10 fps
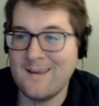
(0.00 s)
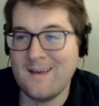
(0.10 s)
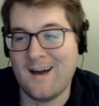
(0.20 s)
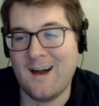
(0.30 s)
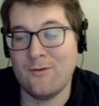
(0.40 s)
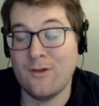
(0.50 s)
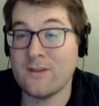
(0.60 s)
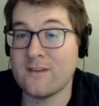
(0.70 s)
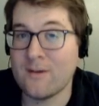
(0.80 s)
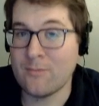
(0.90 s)

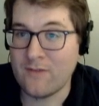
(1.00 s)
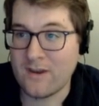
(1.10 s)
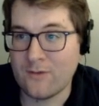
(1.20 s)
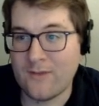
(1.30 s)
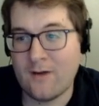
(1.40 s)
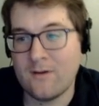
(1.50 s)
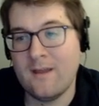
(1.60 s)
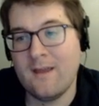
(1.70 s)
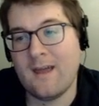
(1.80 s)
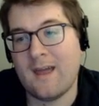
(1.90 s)
Really does help the videos out.
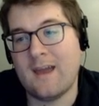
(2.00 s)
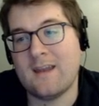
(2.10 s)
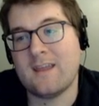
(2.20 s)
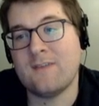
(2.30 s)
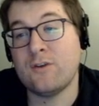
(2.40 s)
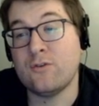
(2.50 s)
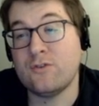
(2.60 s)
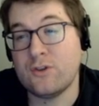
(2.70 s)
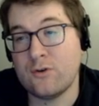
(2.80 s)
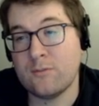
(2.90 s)
And if you
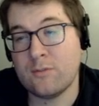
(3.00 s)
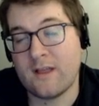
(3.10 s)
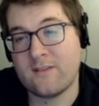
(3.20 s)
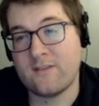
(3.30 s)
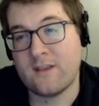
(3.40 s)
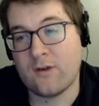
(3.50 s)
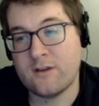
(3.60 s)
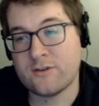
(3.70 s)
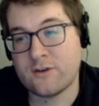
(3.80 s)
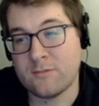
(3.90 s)
do play Secret
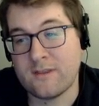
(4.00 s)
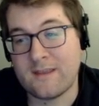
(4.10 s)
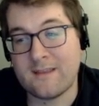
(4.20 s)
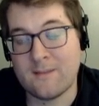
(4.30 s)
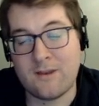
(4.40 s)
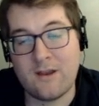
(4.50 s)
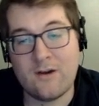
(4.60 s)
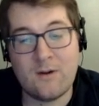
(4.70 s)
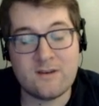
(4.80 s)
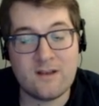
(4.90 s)
Hunter, please let me know
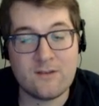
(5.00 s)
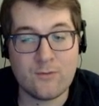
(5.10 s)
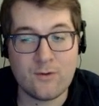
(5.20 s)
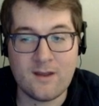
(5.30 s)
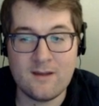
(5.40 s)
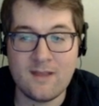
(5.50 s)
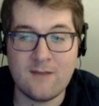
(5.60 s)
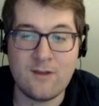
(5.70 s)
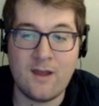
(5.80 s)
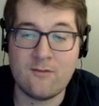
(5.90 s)
how it does for you.
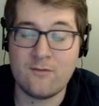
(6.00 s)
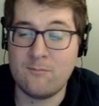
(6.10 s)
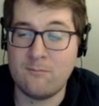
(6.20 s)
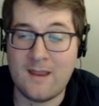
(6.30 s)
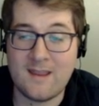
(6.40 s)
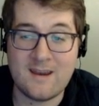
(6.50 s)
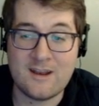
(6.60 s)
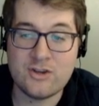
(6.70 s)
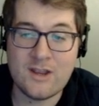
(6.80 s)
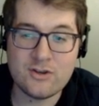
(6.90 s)
If you have make
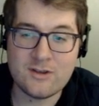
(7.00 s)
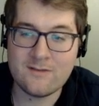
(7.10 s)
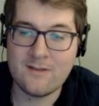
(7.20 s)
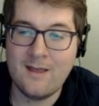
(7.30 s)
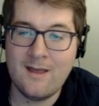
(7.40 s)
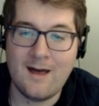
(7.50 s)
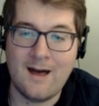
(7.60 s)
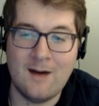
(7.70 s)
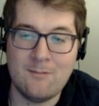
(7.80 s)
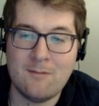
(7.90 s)
any changes,
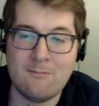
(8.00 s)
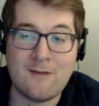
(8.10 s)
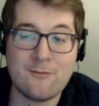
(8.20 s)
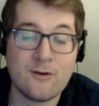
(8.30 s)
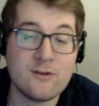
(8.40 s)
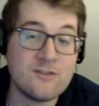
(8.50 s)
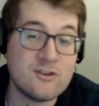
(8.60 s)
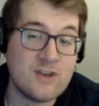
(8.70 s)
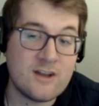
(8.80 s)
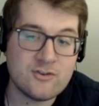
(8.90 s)
my first
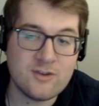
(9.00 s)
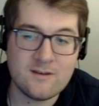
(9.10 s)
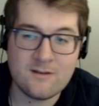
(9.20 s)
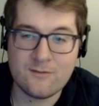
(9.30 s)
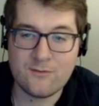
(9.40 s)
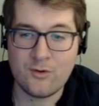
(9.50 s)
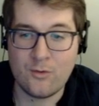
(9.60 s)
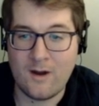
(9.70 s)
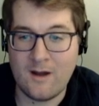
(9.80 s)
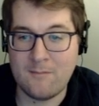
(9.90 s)
suggestion
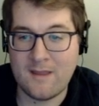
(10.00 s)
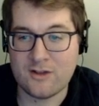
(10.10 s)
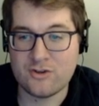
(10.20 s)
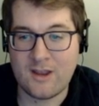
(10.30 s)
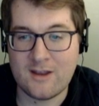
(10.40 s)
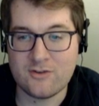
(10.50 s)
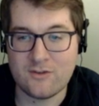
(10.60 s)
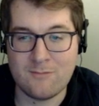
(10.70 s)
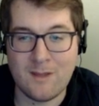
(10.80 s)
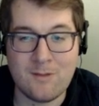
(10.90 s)
to make a change
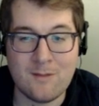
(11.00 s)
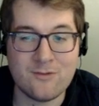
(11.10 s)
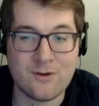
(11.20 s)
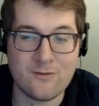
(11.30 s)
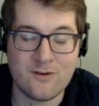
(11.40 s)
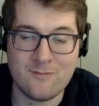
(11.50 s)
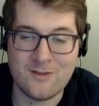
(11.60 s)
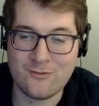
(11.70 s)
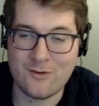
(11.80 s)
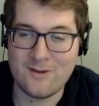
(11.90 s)
is maybe Observer of
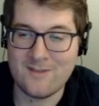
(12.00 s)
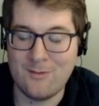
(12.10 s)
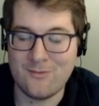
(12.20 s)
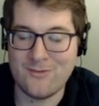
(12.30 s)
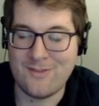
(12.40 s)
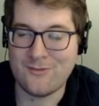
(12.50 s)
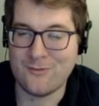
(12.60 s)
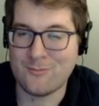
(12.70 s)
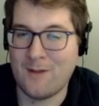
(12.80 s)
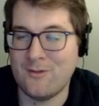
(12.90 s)
Mysteries. I would say this
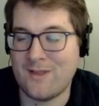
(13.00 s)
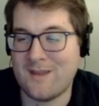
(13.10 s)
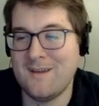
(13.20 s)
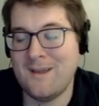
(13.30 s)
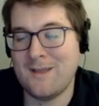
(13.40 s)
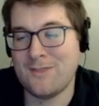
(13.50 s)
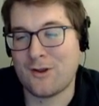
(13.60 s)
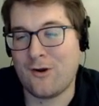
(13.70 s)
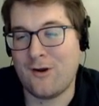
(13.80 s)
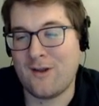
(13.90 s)
is probably the
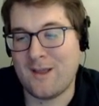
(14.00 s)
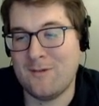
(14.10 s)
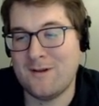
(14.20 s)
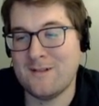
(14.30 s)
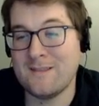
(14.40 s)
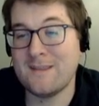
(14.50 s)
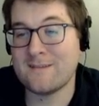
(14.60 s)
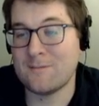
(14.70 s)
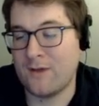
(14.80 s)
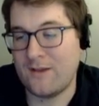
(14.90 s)
card I am
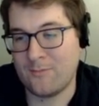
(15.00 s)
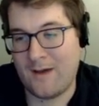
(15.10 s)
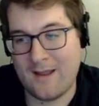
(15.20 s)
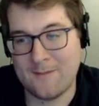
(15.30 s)
least impressed by.